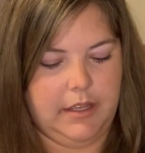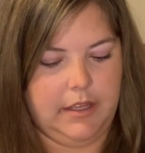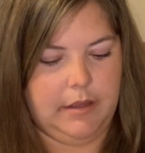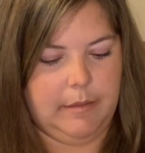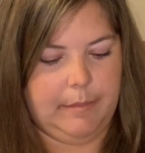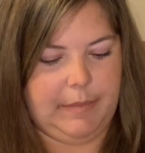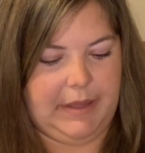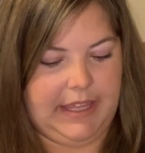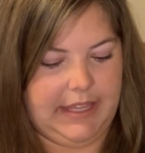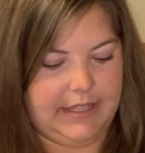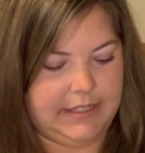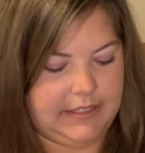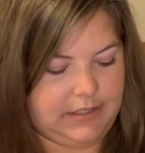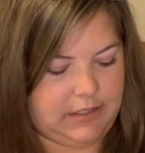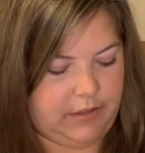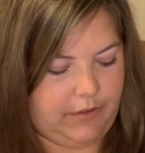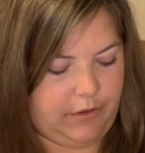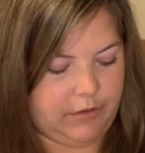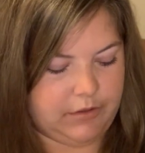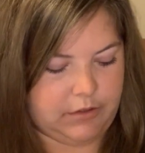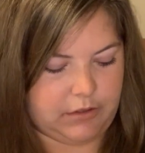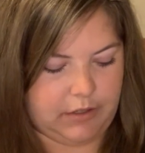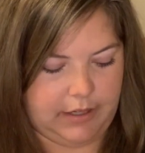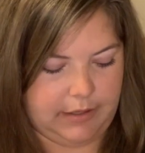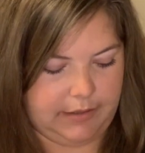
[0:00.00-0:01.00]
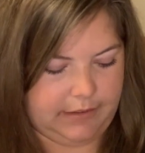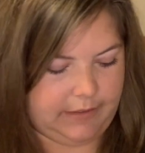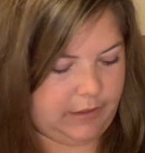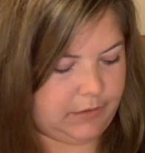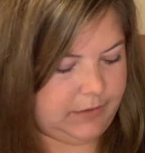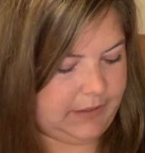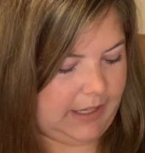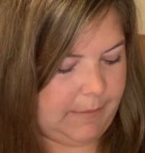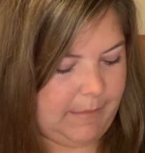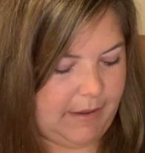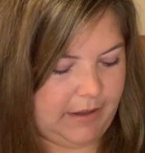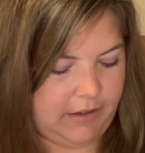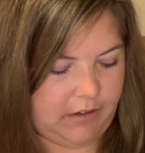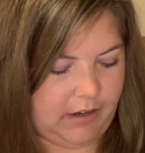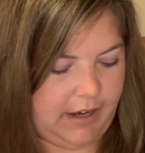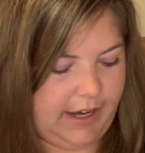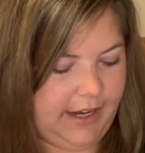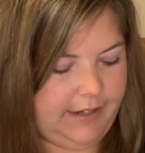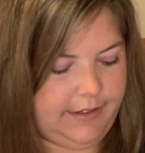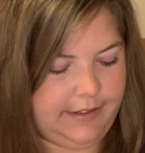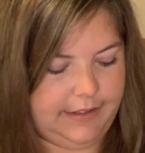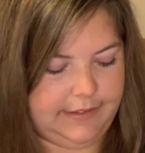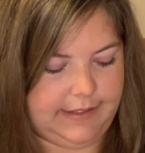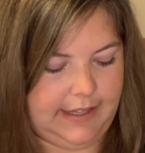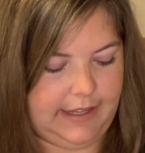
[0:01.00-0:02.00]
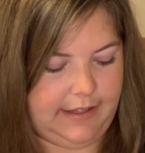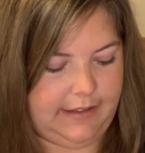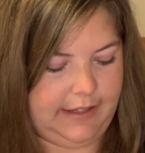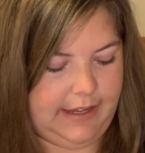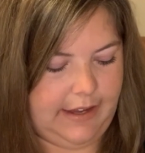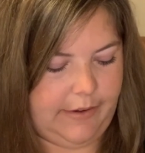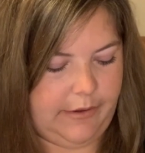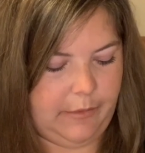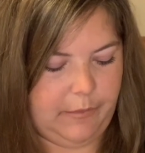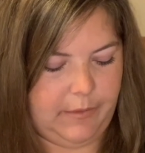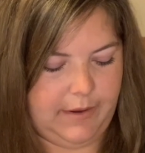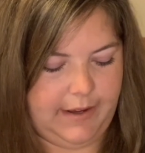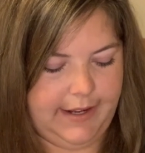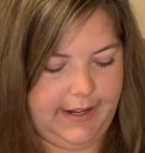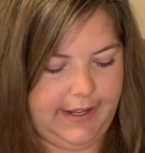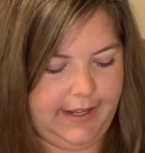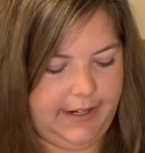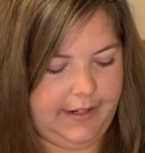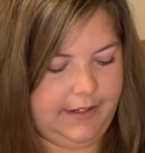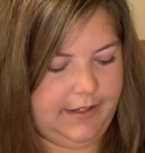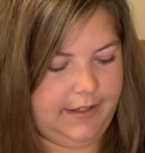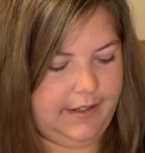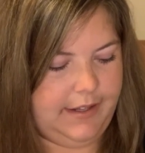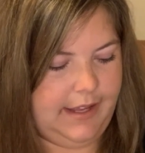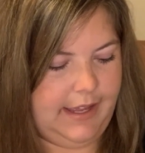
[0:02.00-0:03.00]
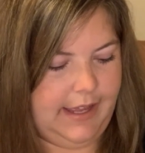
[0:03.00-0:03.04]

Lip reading: piece. So those came out great, exactly how I wanted.